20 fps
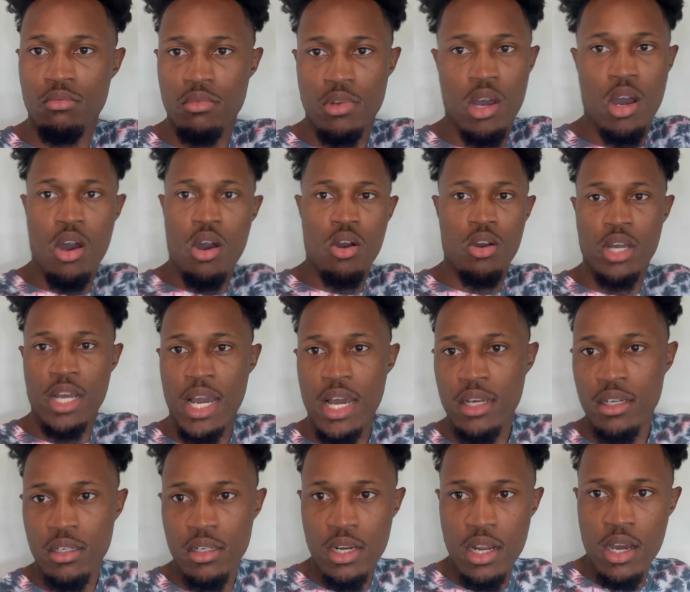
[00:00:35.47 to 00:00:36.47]
all
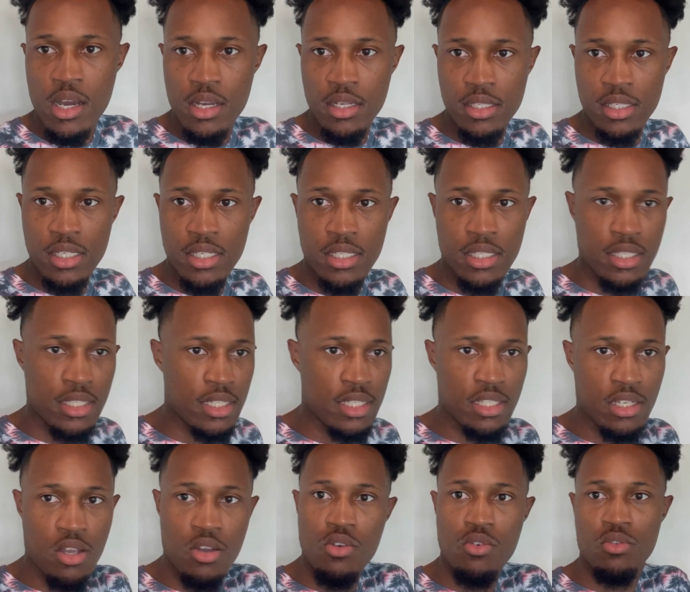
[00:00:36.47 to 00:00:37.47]
kind of nonsense in his
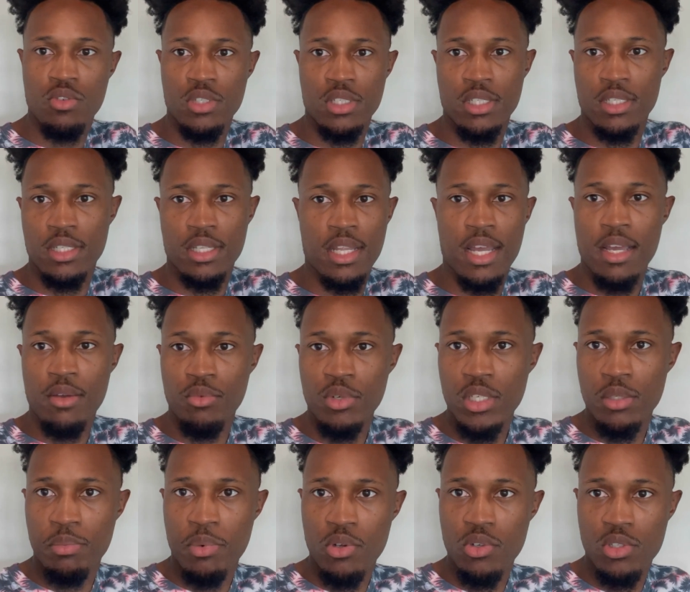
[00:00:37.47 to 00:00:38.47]
songs and like we
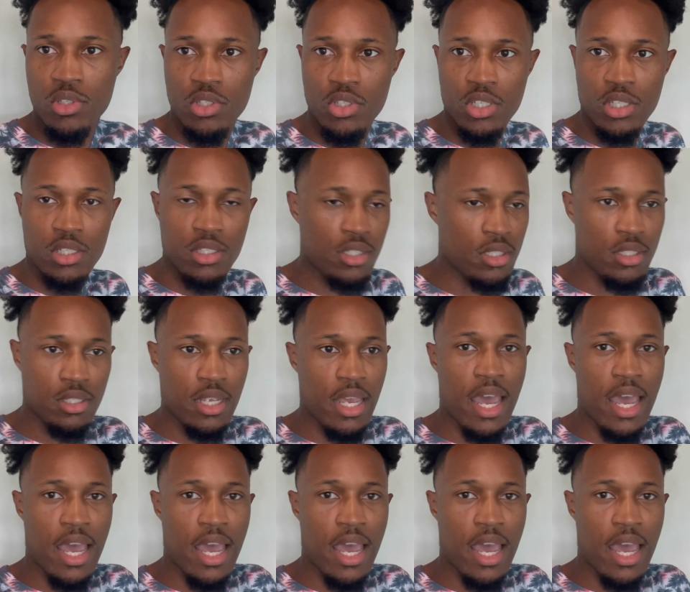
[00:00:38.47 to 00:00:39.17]
supposed to just